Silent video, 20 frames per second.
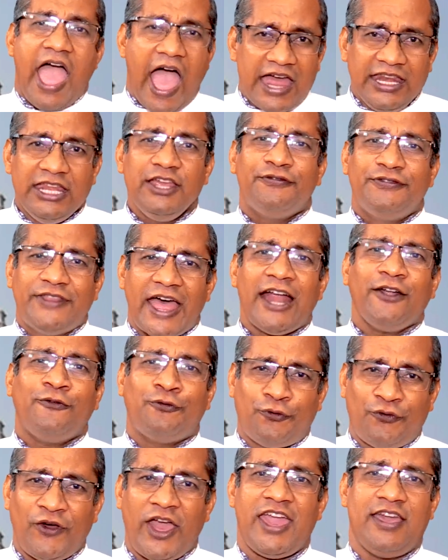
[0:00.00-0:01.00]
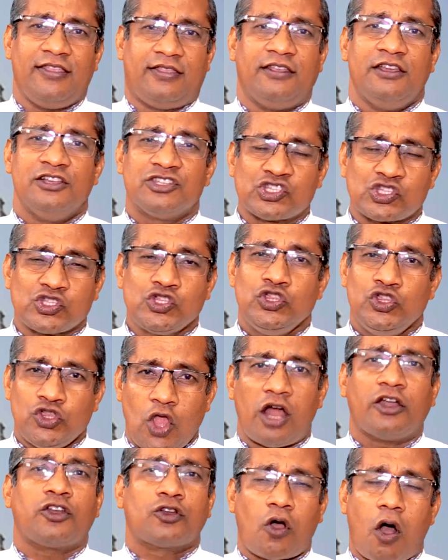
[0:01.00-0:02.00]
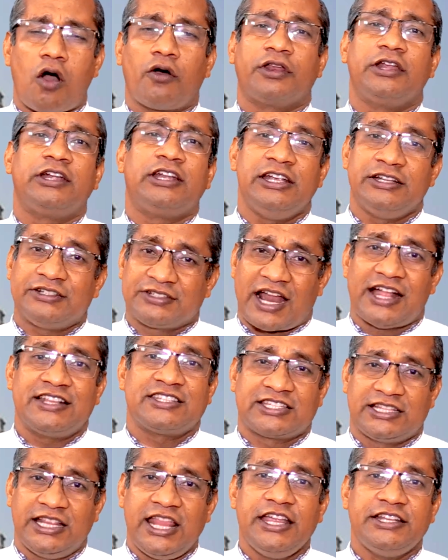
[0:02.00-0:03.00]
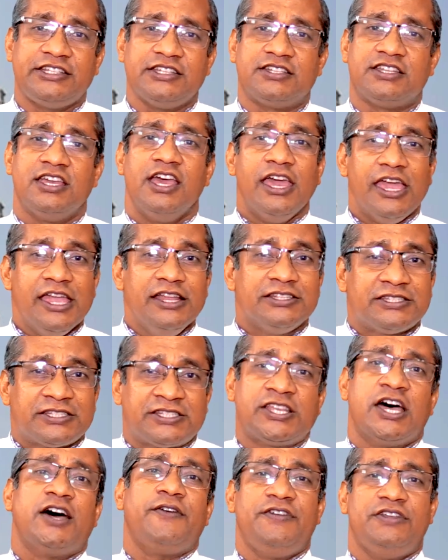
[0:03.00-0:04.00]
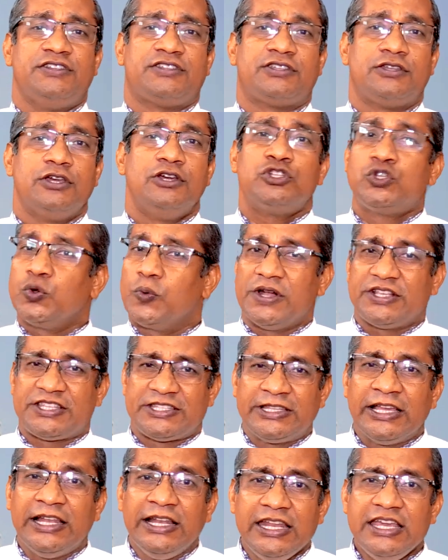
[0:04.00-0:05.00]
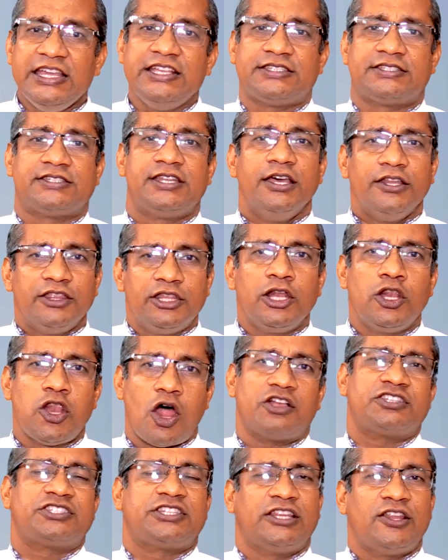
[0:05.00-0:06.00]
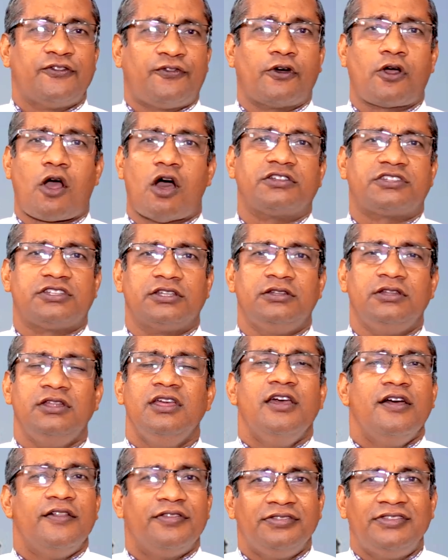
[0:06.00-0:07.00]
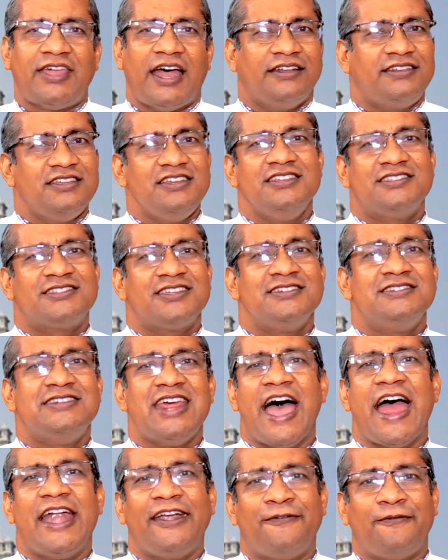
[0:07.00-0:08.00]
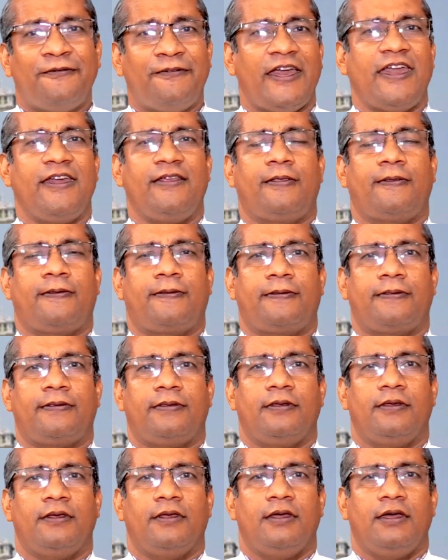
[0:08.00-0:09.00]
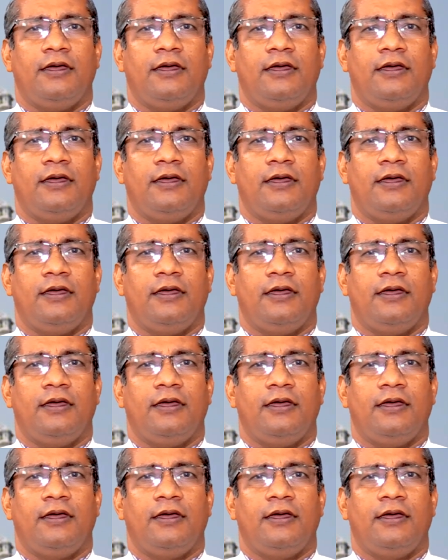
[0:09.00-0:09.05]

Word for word: and if that faith is not concretely translated in service towards the least, the lost, and the forgotten, that is a dead faith.